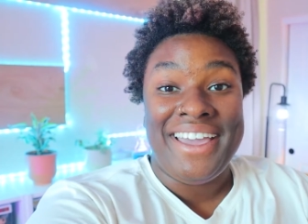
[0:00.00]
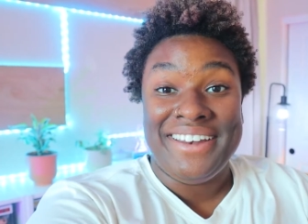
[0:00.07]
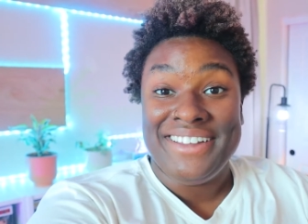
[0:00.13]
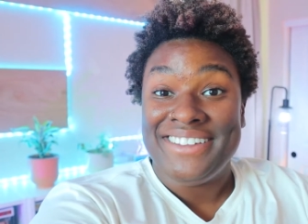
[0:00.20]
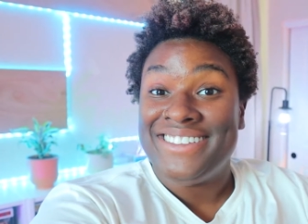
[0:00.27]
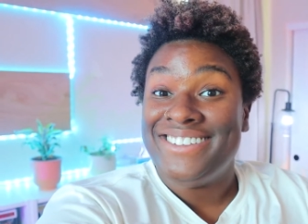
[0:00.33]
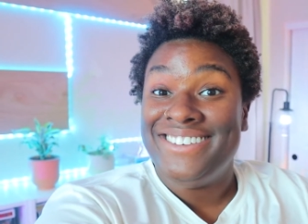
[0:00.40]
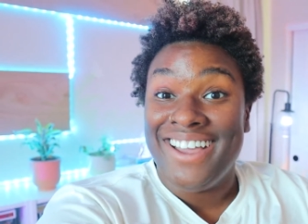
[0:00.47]

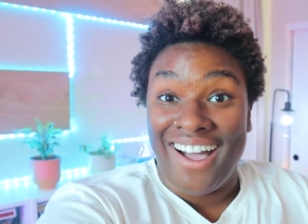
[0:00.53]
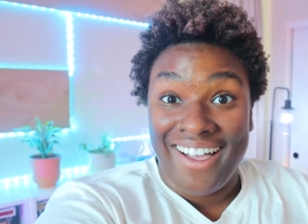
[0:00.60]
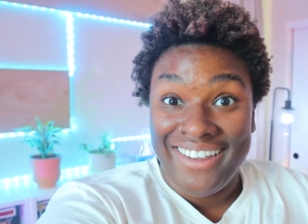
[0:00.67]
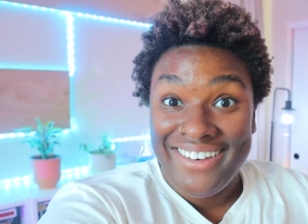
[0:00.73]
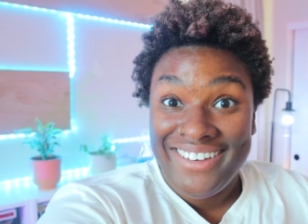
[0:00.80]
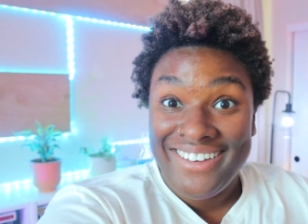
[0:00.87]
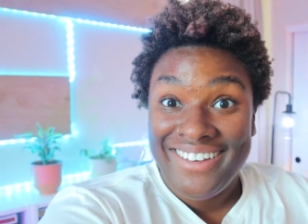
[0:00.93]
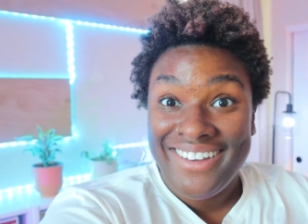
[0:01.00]
It's
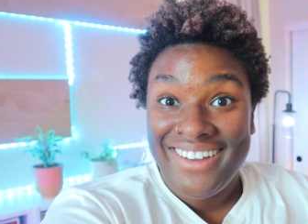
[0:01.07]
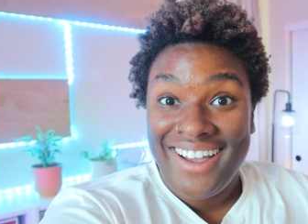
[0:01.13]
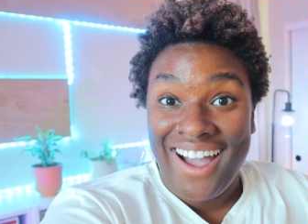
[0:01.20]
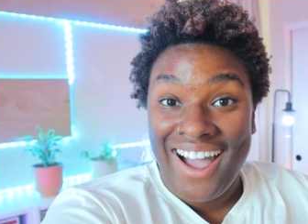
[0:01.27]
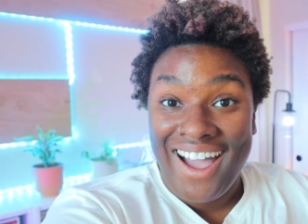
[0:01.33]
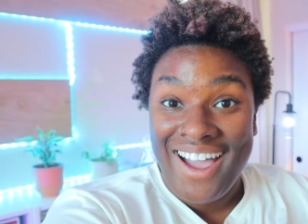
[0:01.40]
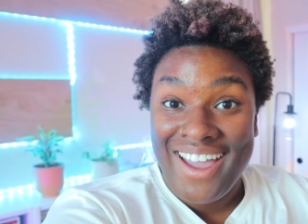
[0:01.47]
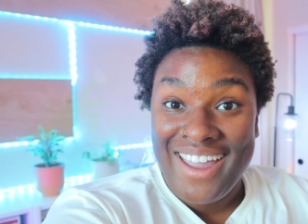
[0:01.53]
done.
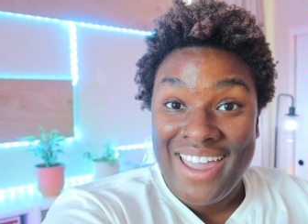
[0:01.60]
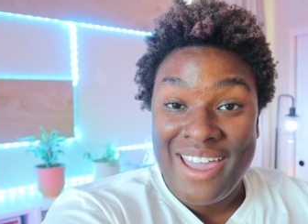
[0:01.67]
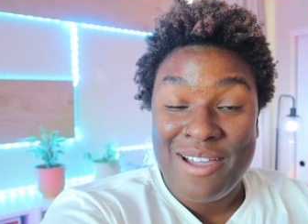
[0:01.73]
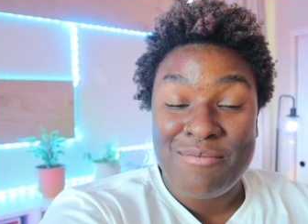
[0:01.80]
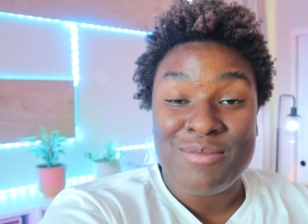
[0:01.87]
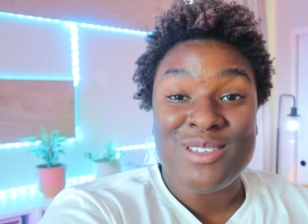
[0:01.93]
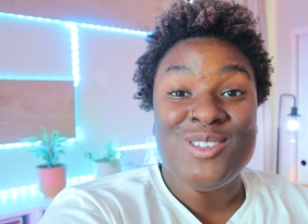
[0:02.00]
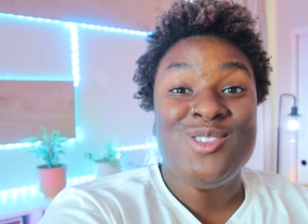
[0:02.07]
I
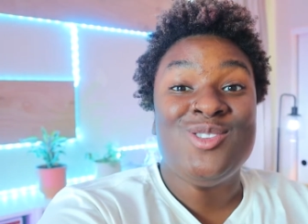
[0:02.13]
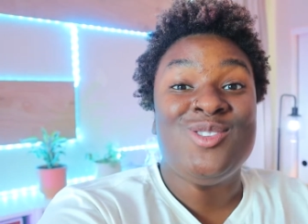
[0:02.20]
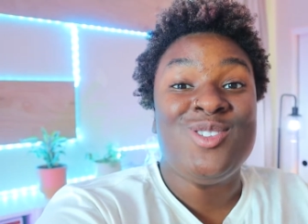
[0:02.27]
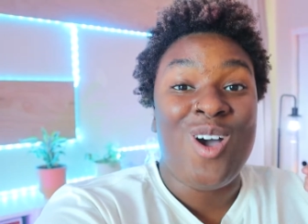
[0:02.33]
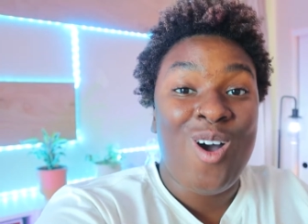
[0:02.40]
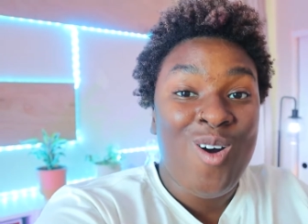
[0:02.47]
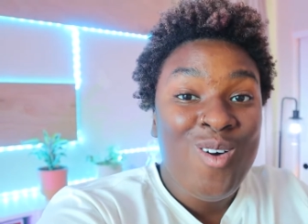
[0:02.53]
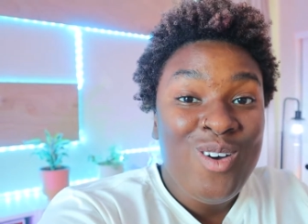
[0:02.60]
am
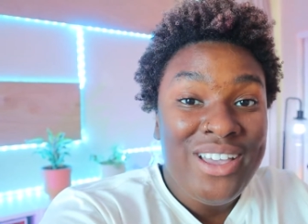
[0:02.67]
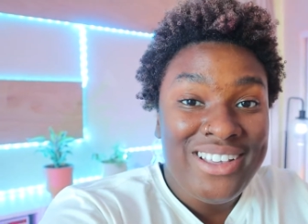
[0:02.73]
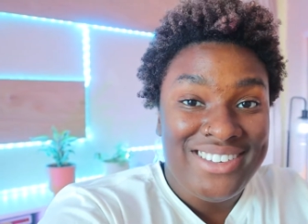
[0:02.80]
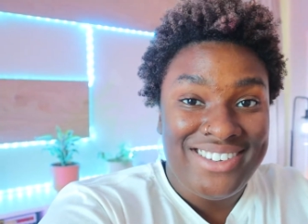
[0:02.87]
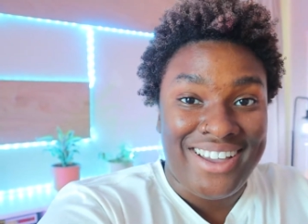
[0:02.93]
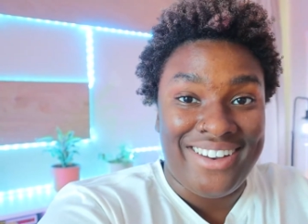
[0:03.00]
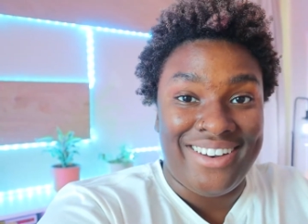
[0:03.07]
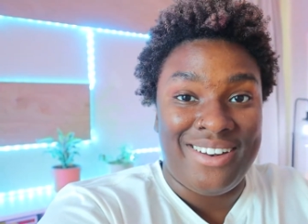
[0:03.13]
so
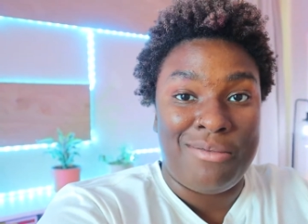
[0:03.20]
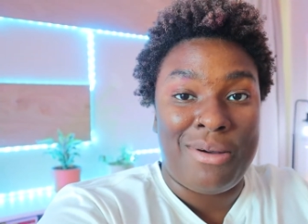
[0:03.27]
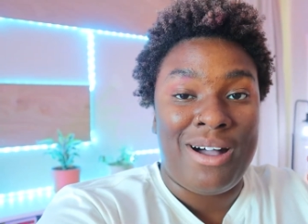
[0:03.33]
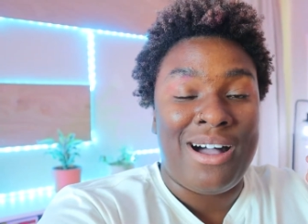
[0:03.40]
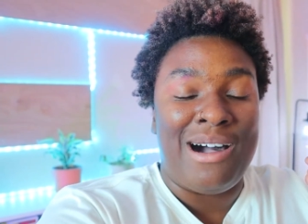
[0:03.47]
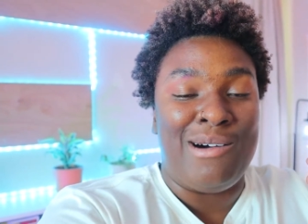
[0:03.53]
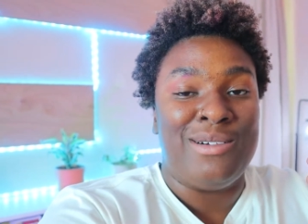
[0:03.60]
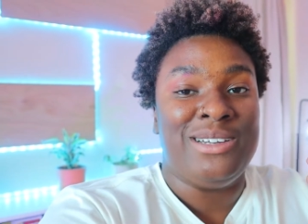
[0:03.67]
excited about
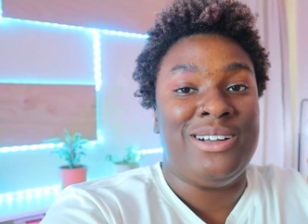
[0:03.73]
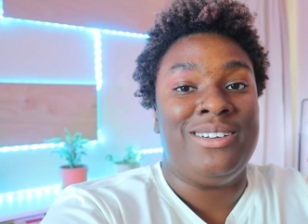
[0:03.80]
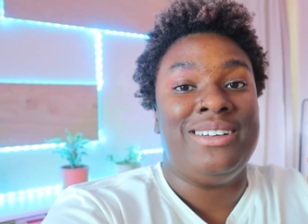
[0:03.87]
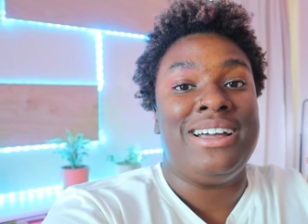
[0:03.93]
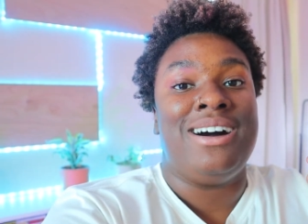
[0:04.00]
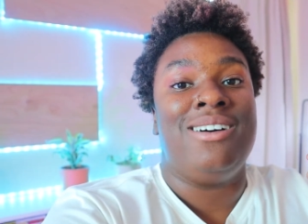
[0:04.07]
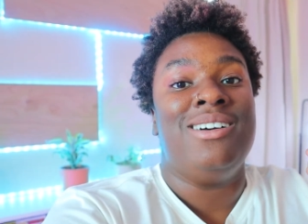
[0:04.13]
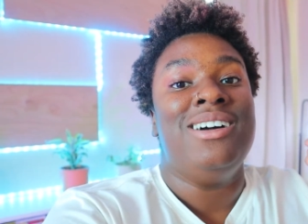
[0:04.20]
how it
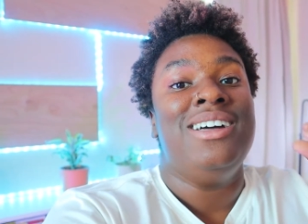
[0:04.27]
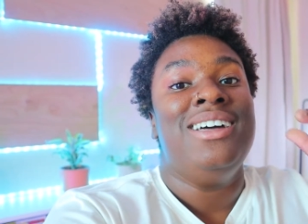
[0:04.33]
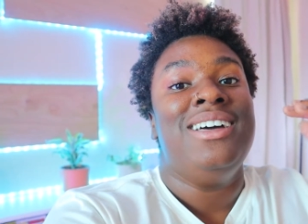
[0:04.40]
turned out.